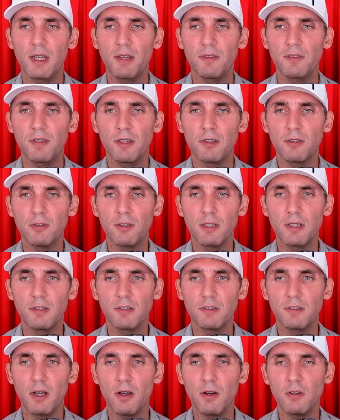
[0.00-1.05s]
10th century
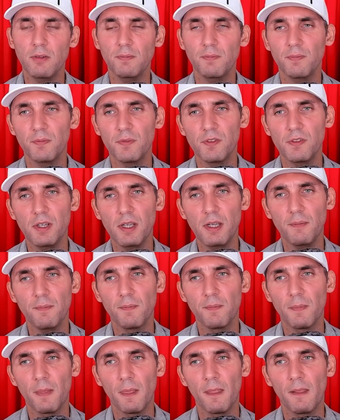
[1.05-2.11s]
stone. See?
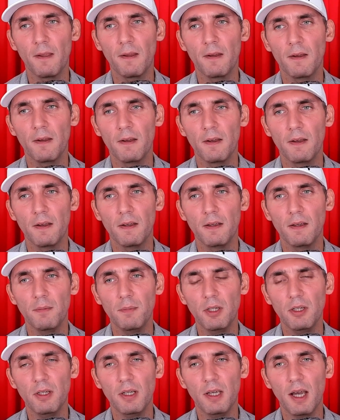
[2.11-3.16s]
I
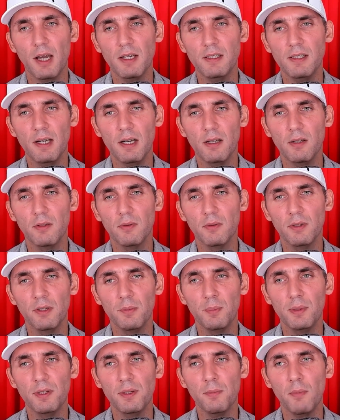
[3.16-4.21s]
mean, you can kind of tell,
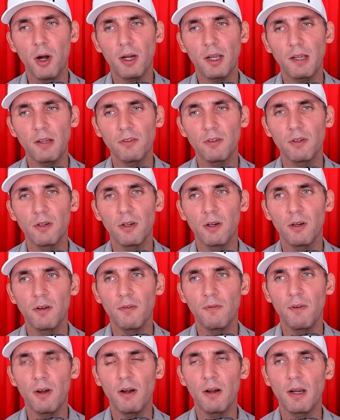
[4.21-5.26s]
but the markings
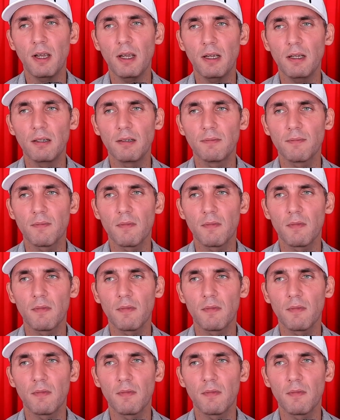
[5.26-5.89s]
are very,